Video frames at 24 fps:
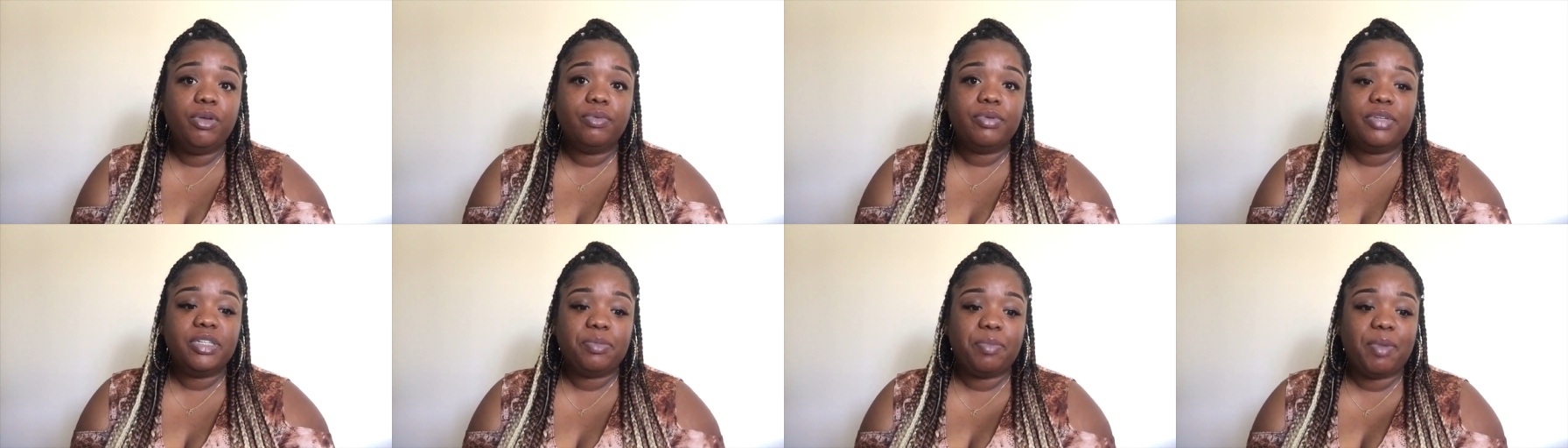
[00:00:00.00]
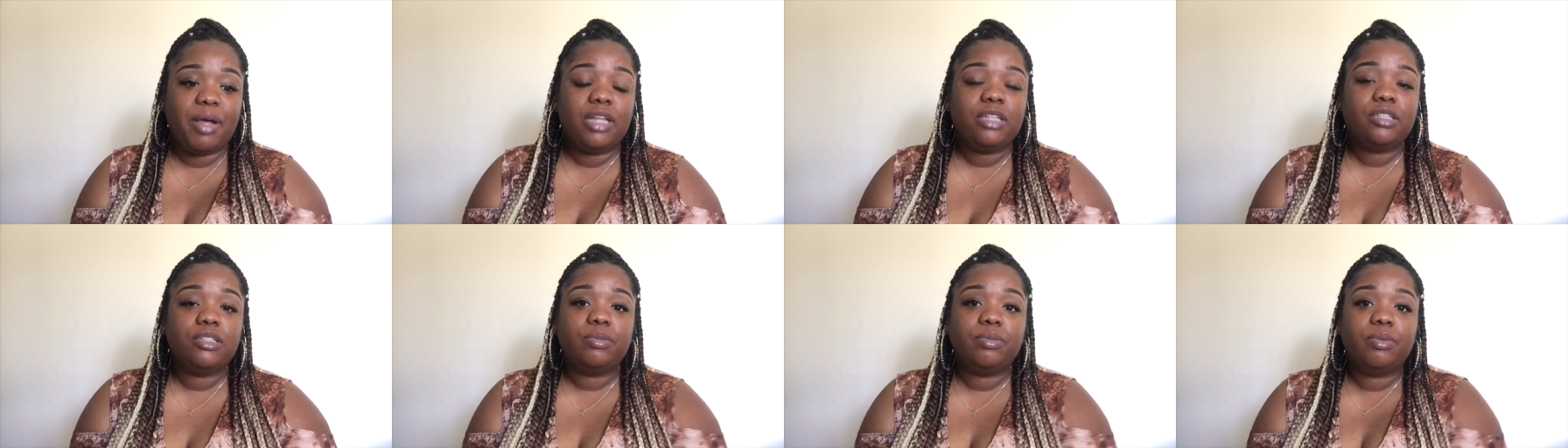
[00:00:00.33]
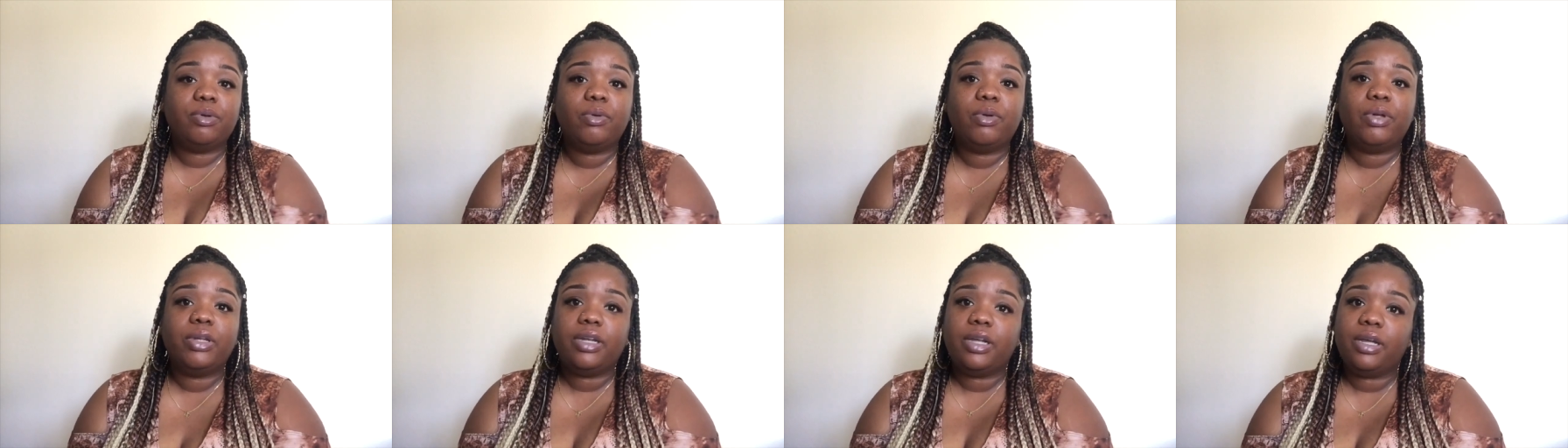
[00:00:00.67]

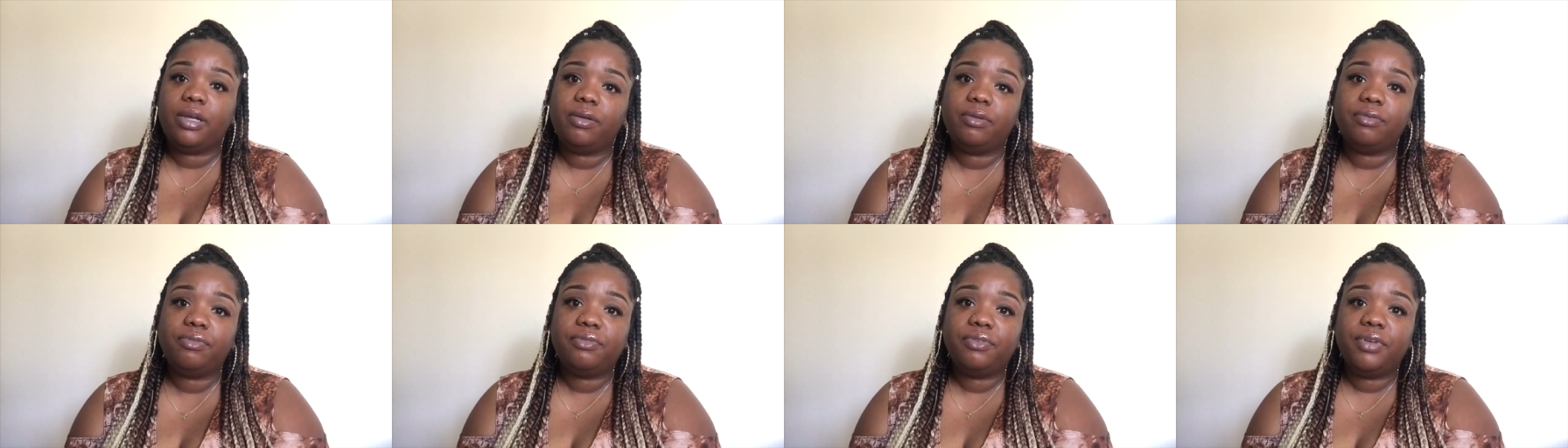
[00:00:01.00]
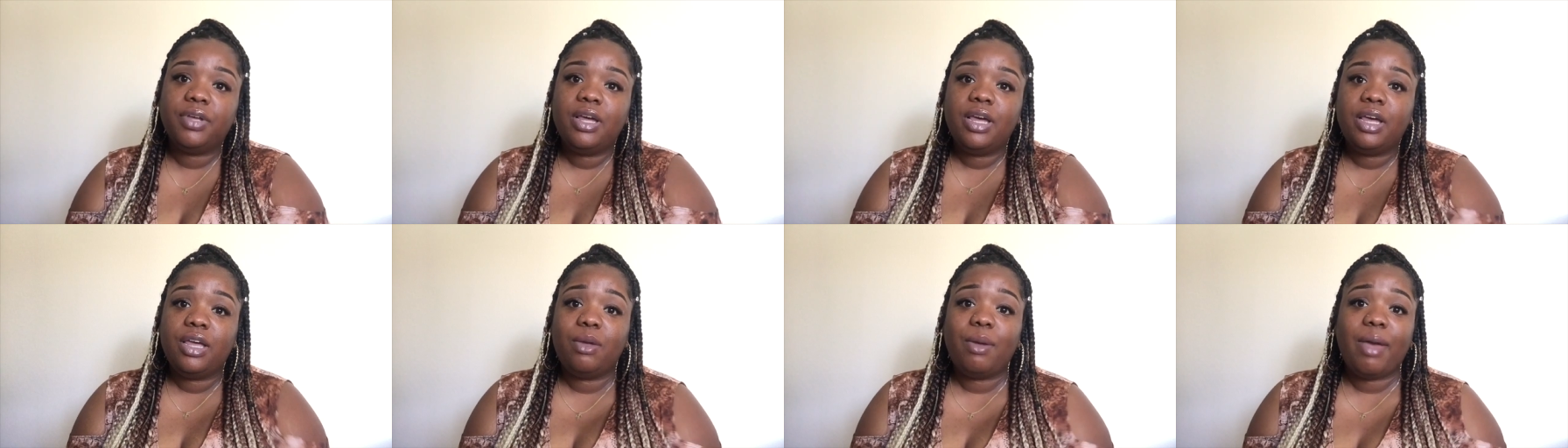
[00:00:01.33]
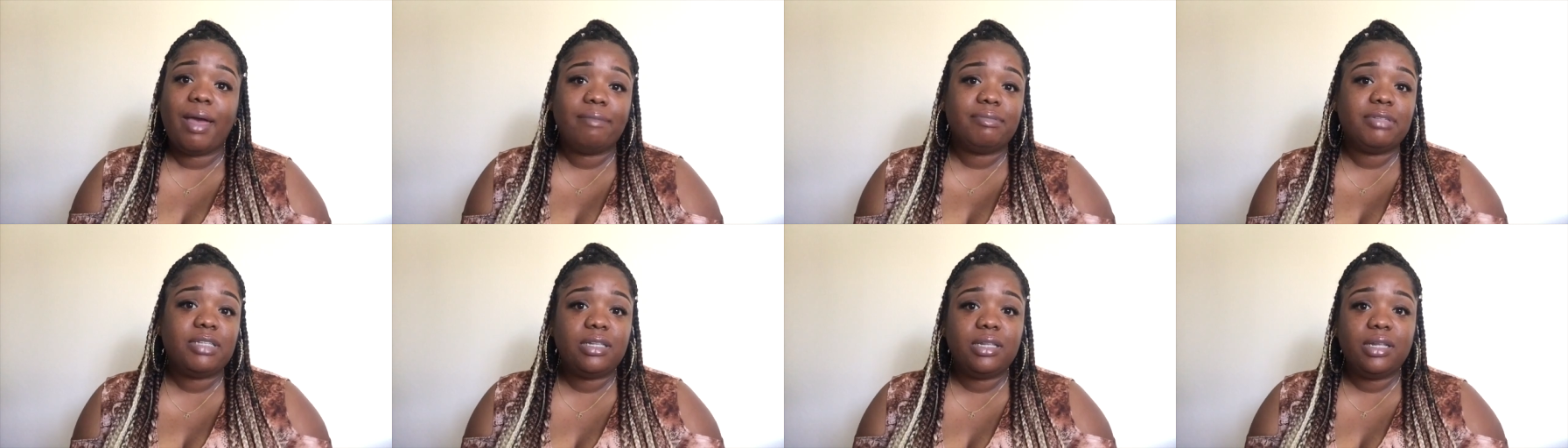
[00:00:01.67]
responsible enough? You
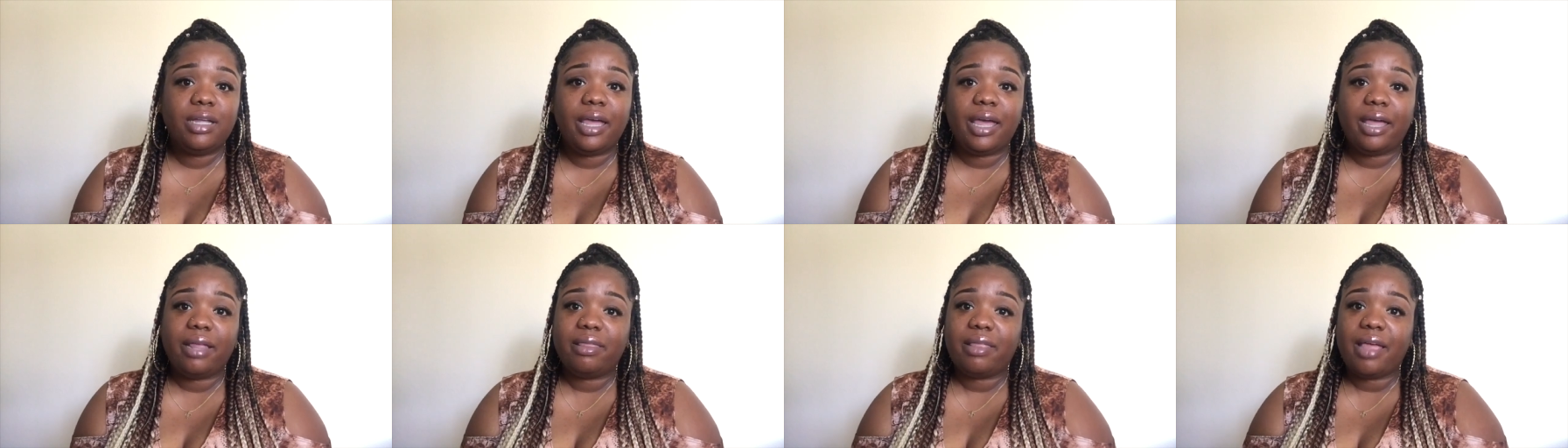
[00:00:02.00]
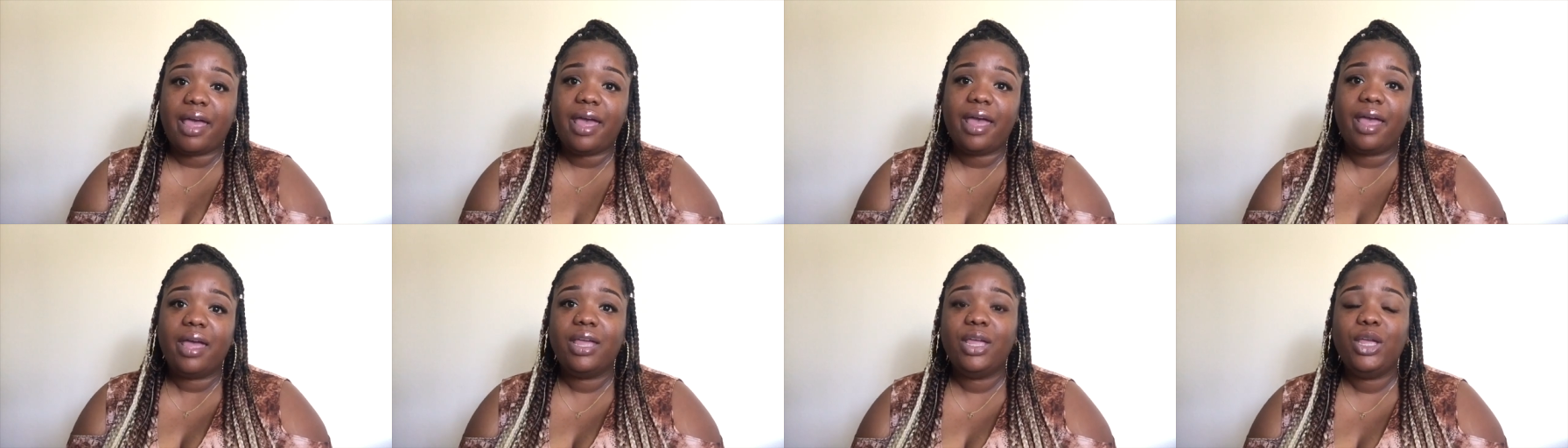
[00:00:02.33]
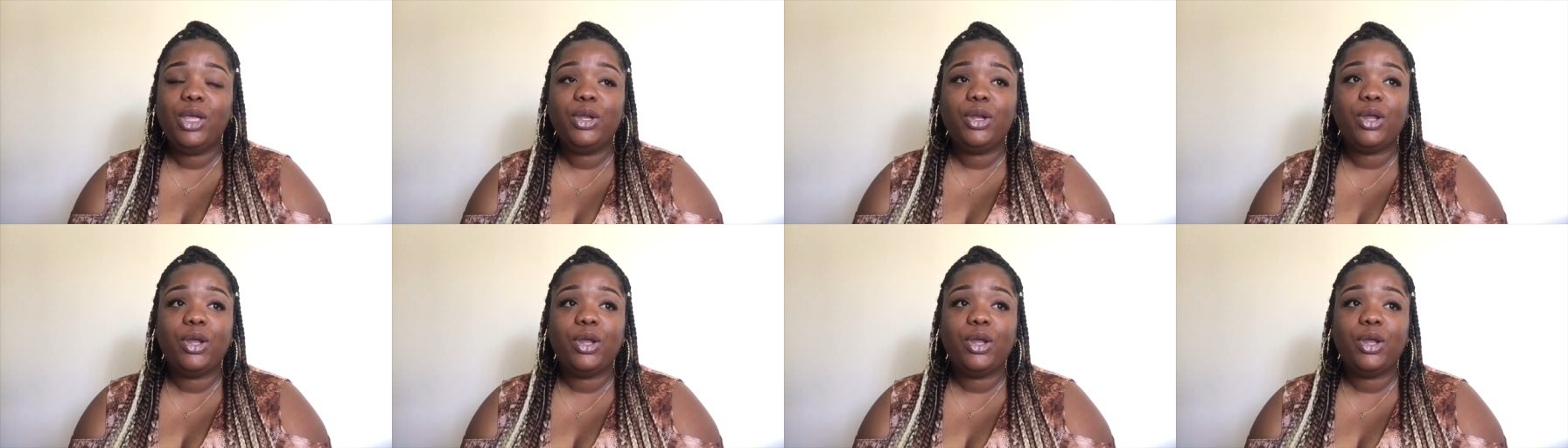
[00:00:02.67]
have to look at that.